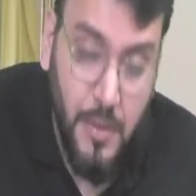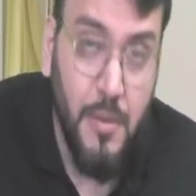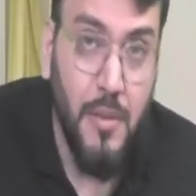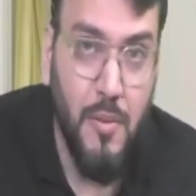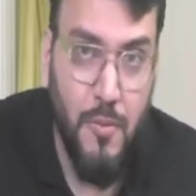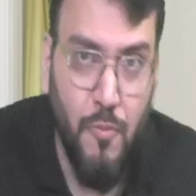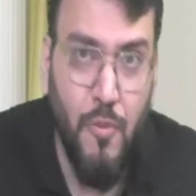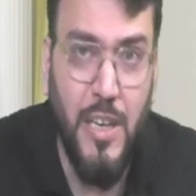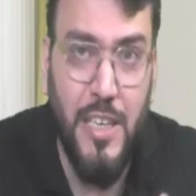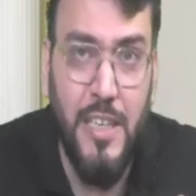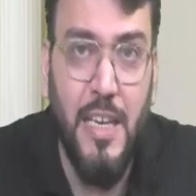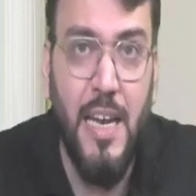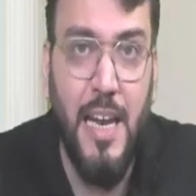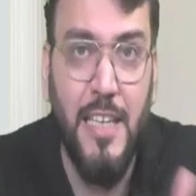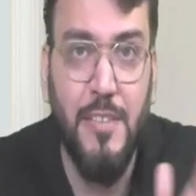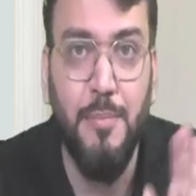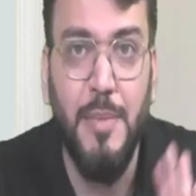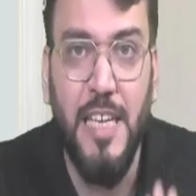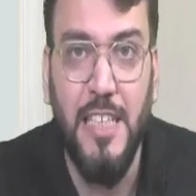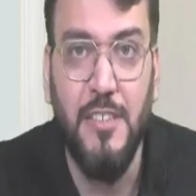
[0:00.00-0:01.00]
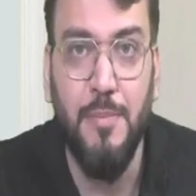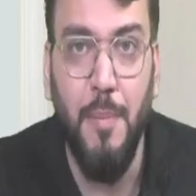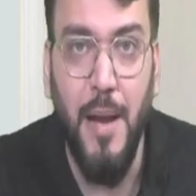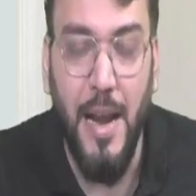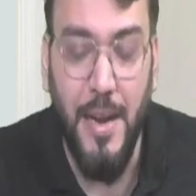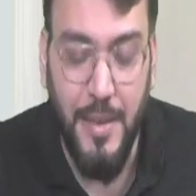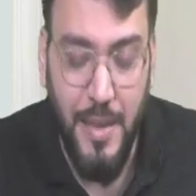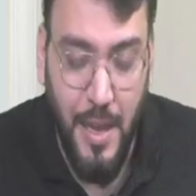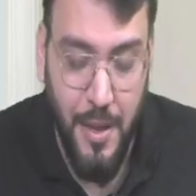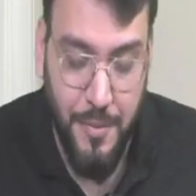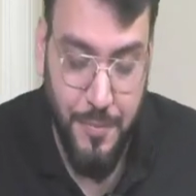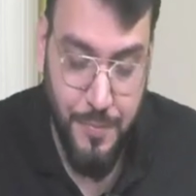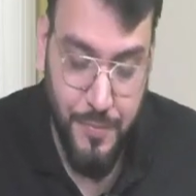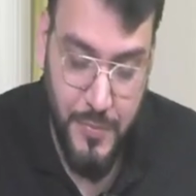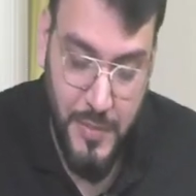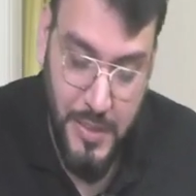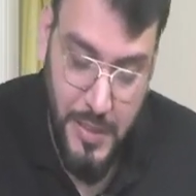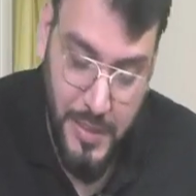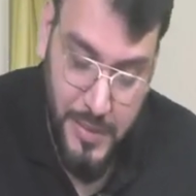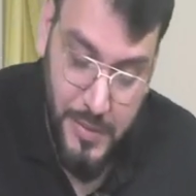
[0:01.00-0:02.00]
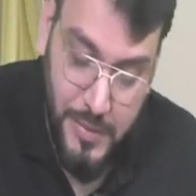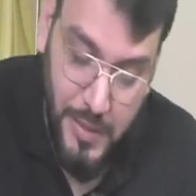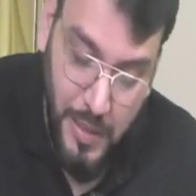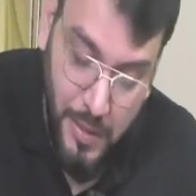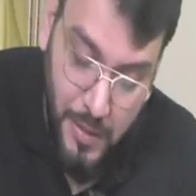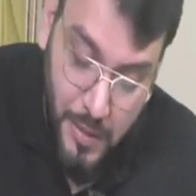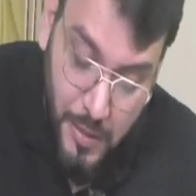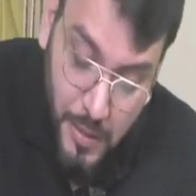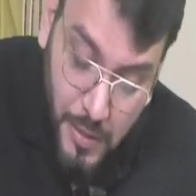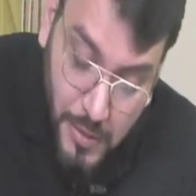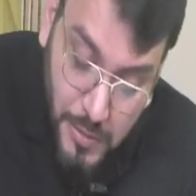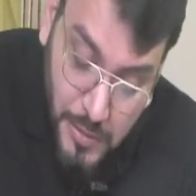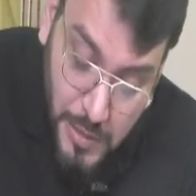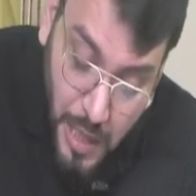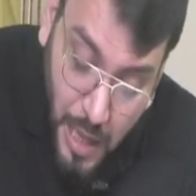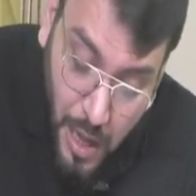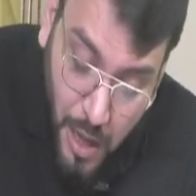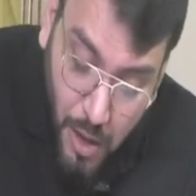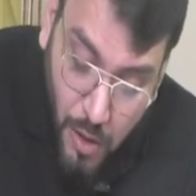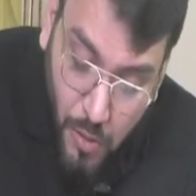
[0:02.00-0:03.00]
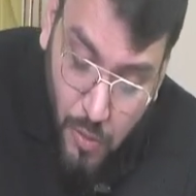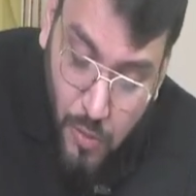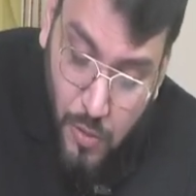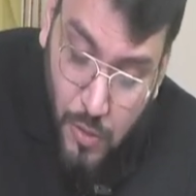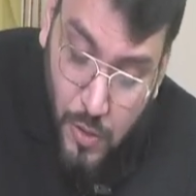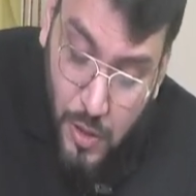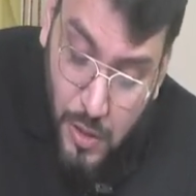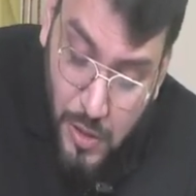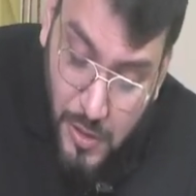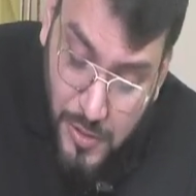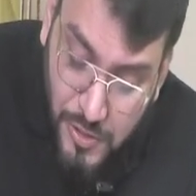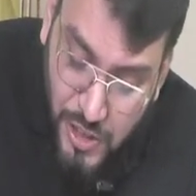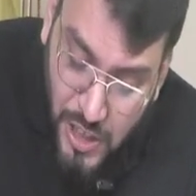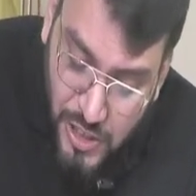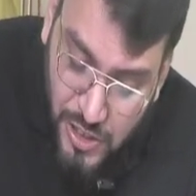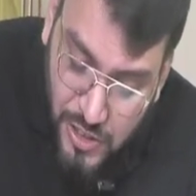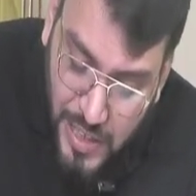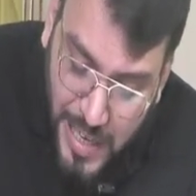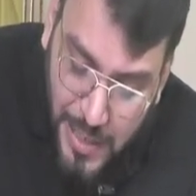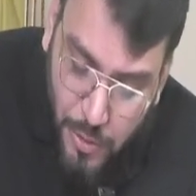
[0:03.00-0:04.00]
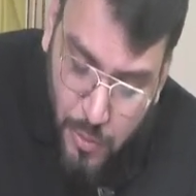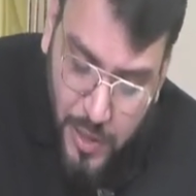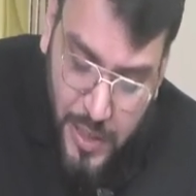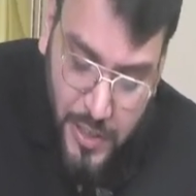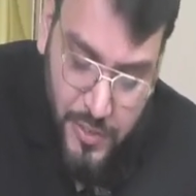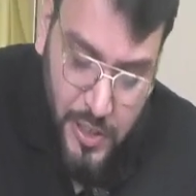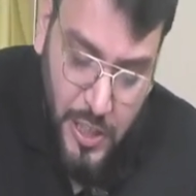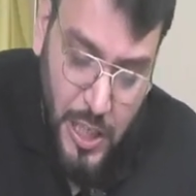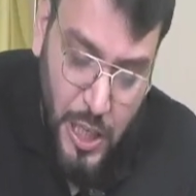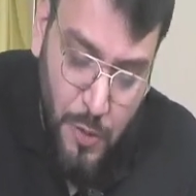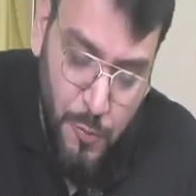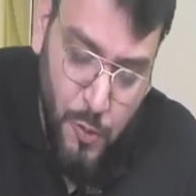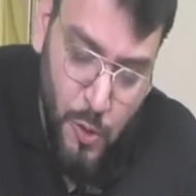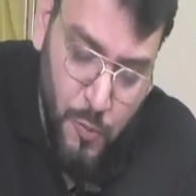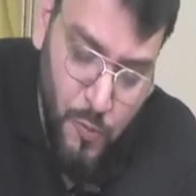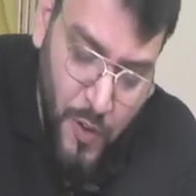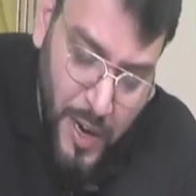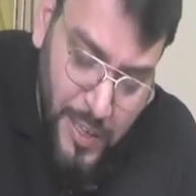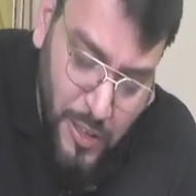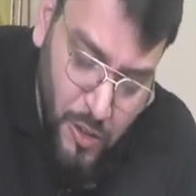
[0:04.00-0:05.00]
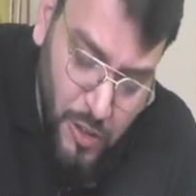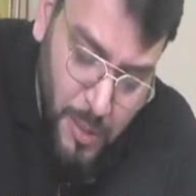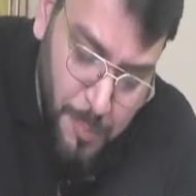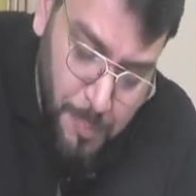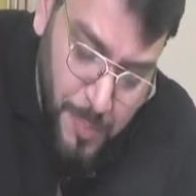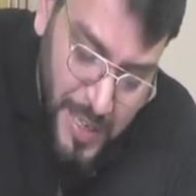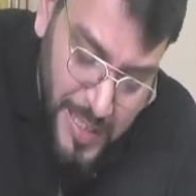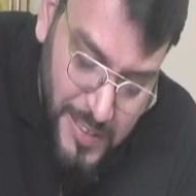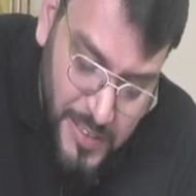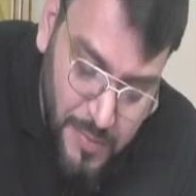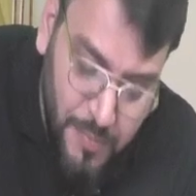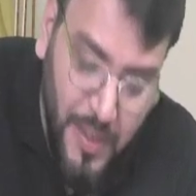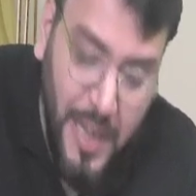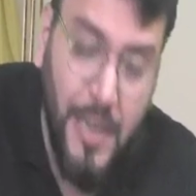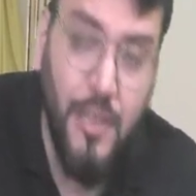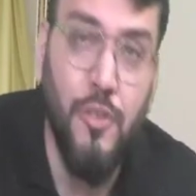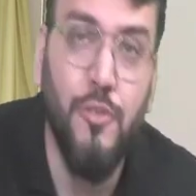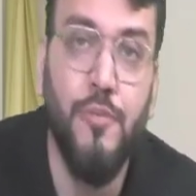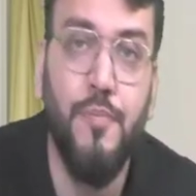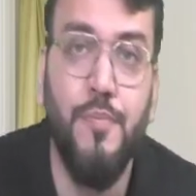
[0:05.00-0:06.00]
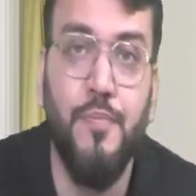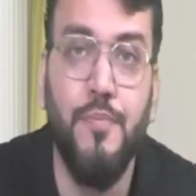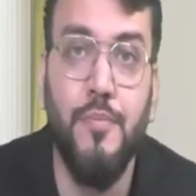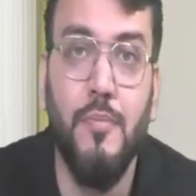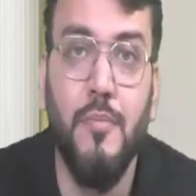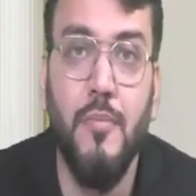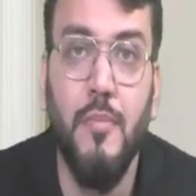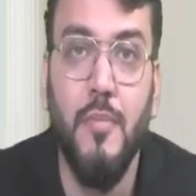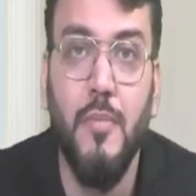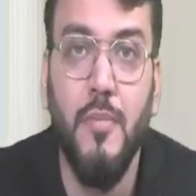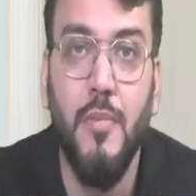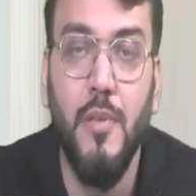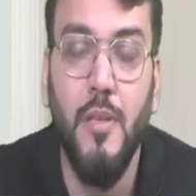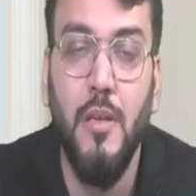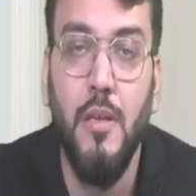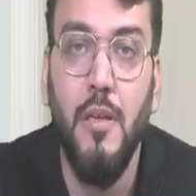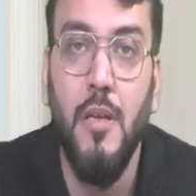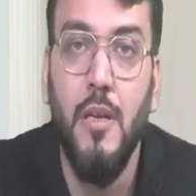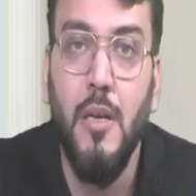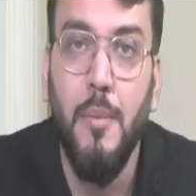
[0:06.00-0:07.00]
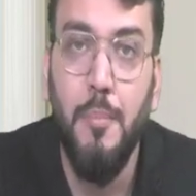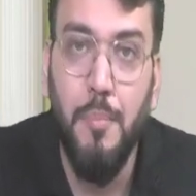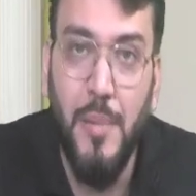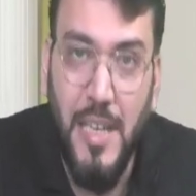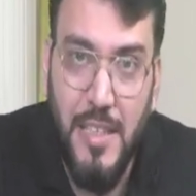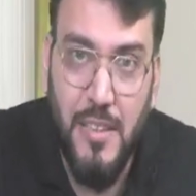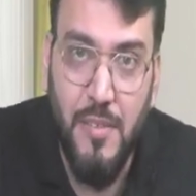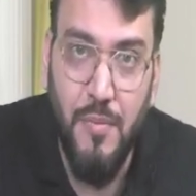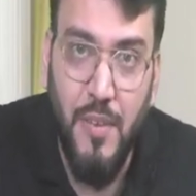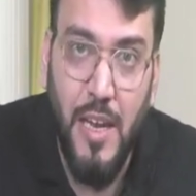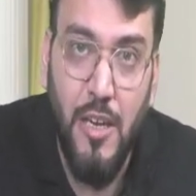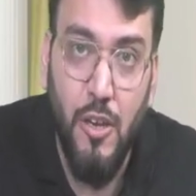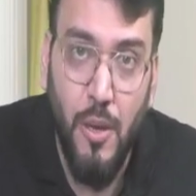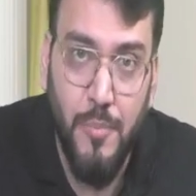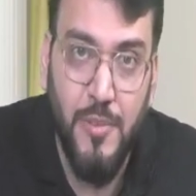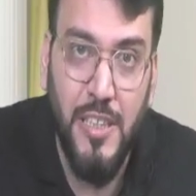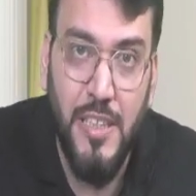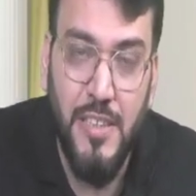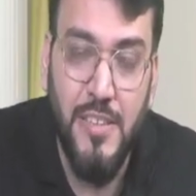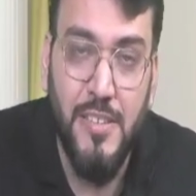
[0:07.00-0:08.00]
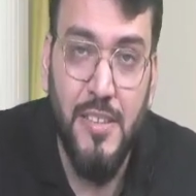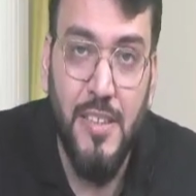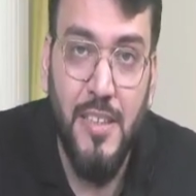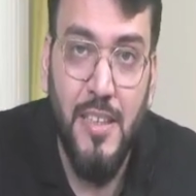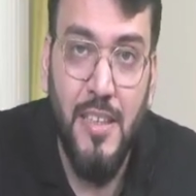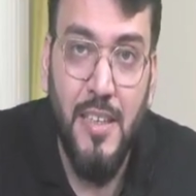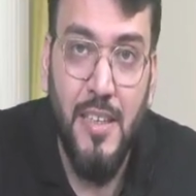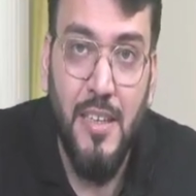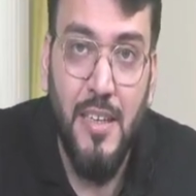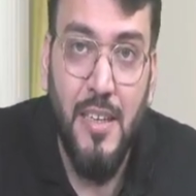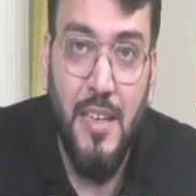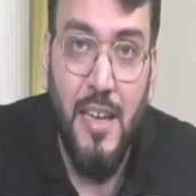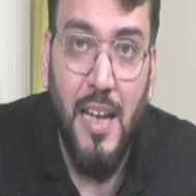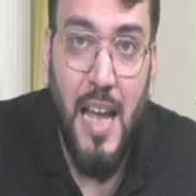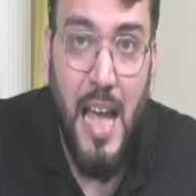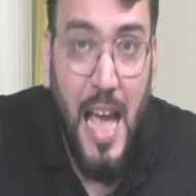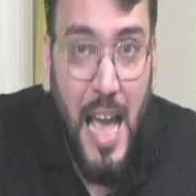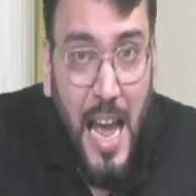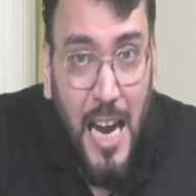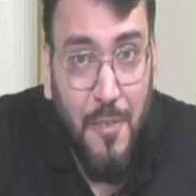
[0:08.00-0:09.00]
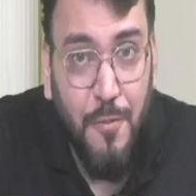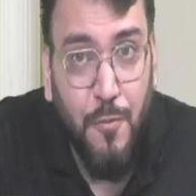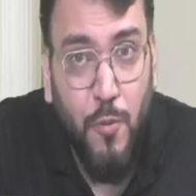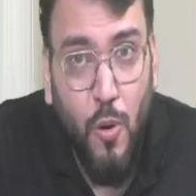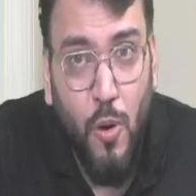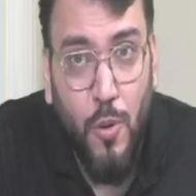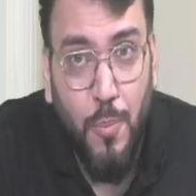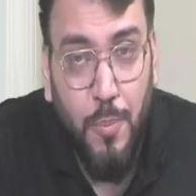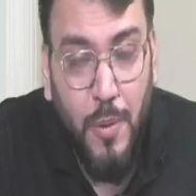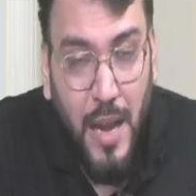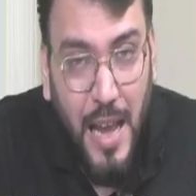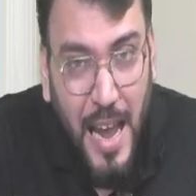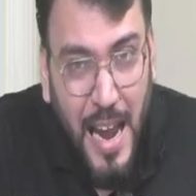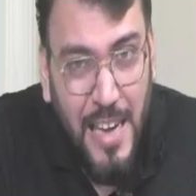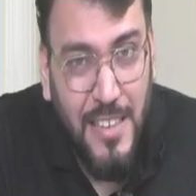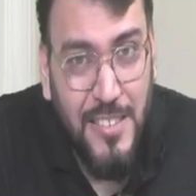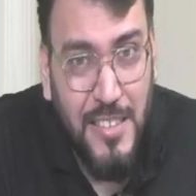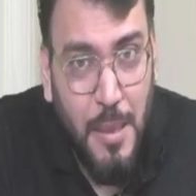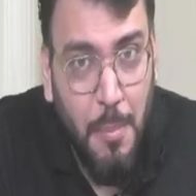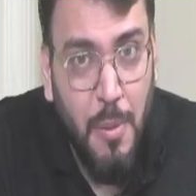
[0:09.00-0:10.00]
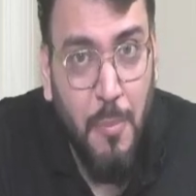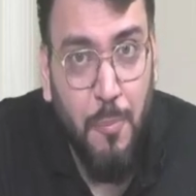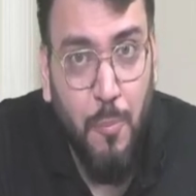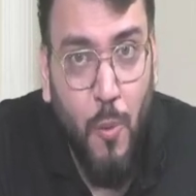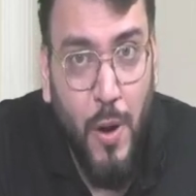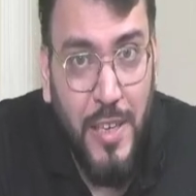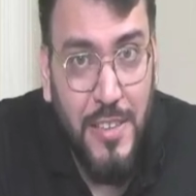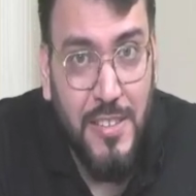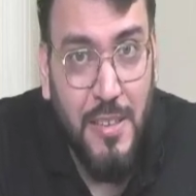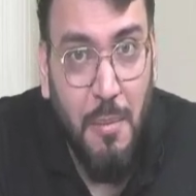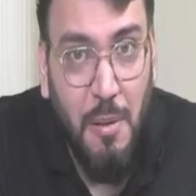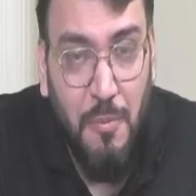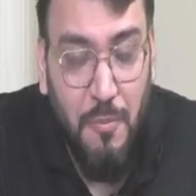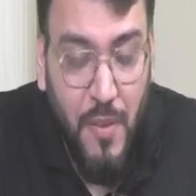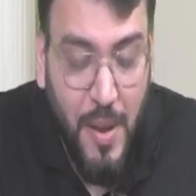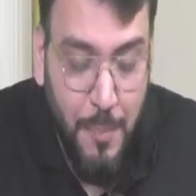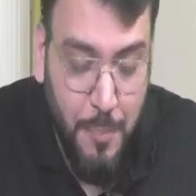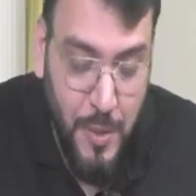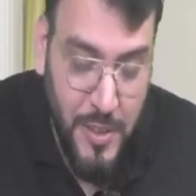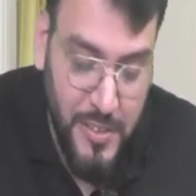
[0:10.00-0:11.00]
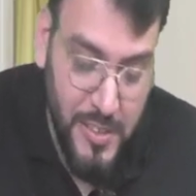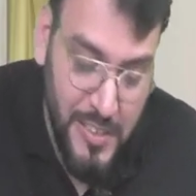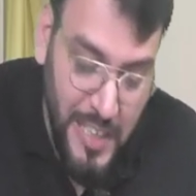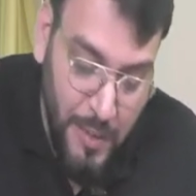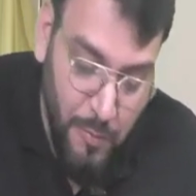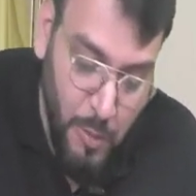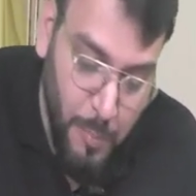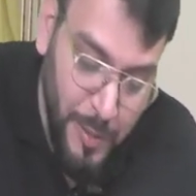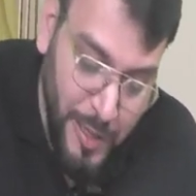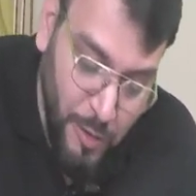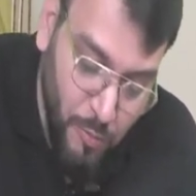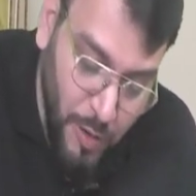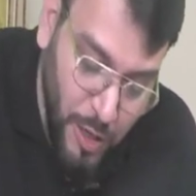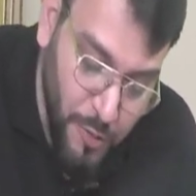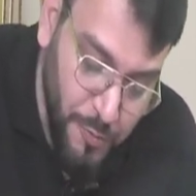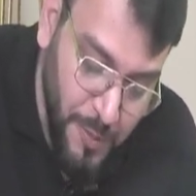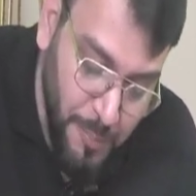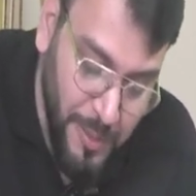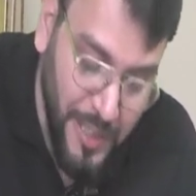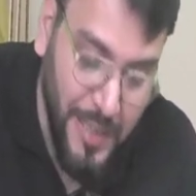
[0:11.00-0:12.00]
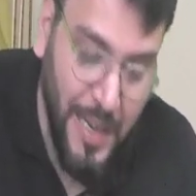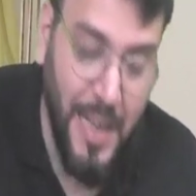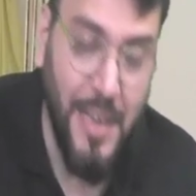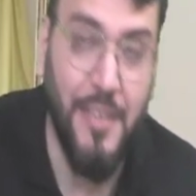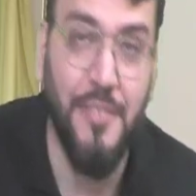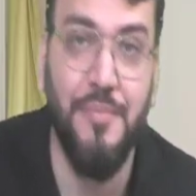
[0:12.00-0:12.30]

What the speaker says: 1 year has been expired now. Yes, sir. Now just try to understand. If you find out a present value of these at 7.75%, that will be equal to 15 lakh.